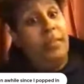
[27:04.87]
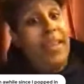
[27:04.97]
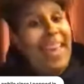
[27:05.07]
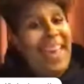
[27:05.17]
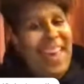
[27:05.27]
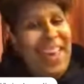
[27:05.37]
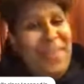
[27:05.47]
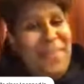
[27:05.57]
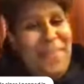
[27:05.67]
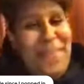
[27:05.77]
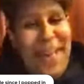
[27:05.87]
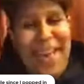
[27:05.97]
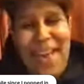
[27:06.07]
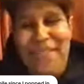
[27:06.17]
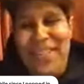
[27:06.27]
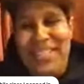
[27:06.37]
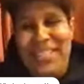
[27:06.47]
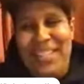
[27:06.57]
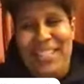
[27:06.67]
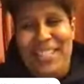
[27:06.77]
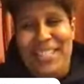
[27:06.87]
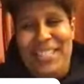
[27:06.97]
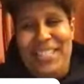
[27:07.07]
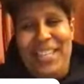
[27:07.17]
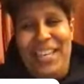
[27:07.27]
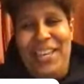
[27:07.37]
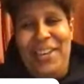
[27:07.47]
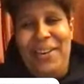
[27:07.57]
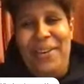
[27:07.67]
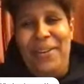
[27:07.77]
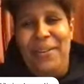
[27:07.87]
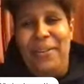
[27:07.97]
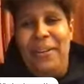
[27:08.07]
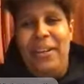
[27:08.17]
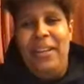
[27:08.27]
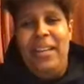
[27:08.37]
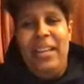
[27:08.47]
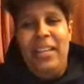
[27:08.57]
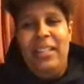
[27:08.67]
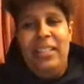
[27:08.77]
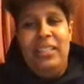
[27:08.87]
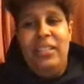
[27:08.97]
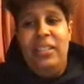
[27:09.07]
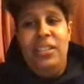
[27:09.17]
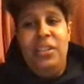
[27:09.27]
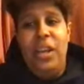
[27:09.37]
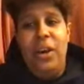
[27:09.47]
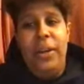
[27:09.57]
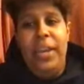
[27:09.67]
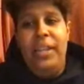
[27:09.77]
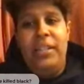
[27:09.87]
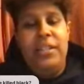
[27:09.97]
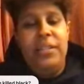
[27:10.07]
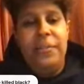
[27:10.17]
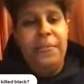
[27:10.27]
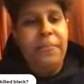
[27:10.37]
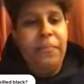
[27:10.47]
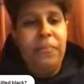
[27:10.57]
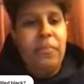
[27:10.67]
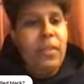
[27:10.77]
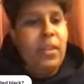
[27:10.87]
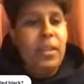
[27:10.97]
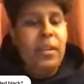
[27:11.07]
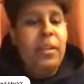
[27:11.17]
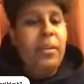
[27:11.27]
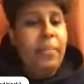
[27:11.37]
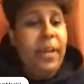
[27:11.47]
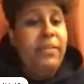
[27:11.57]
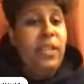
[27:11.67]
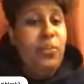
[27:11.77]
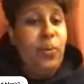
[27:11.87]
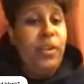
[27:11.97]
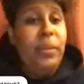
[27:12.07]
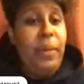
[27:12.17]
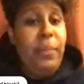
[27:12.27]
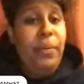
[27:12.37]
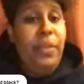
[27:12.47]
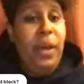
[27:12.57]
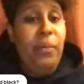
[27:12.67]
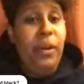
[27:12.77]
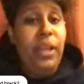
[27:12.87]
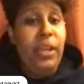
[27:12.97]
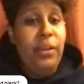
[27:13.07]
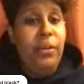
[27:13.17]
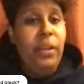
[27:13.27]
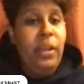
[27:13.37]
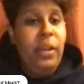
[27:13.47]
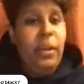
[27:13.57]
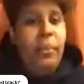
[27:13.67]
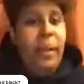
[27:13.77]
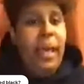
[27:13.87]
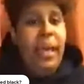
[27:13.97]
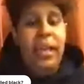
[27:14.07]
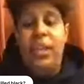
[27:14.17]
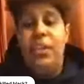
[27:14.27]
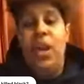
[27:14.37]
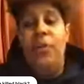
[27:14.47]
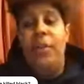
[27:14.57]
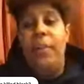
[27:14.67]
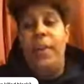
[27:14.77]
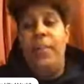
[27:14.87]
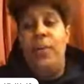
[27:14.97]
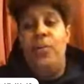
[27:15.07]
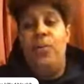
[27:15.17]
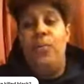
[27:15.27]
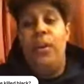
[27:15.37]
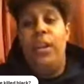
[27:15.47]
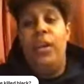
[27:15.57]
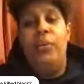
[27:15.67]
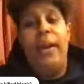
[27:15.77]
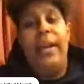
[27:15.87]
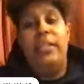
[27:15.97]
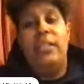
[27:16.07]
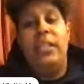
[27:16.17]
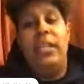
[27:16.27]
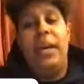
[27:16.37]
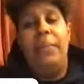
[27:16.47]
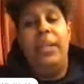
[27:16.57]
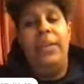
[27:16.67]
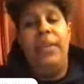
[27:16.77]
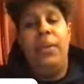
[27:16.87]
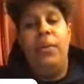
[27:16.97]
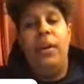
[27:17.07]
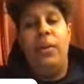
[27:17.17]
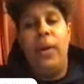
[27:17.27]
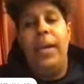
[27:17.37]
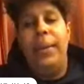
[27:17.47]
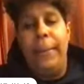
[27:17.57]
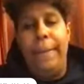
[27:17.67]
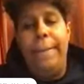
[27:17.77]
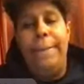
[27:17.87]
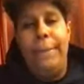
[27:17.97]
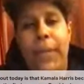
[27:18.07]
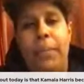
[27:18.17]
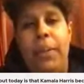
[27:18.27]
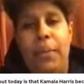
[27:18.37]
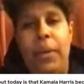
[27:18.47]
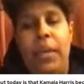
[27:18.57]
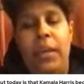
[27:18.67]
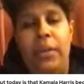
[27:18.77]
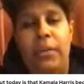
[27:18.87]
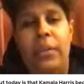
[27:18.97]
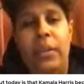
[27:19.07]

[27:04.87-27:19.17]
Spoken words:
Hey, Bev, it's good to see you. You know, it's Bev says, we're the people that were killed. Black? No, the people who were killed were actually, I believe they were white. The people he killed.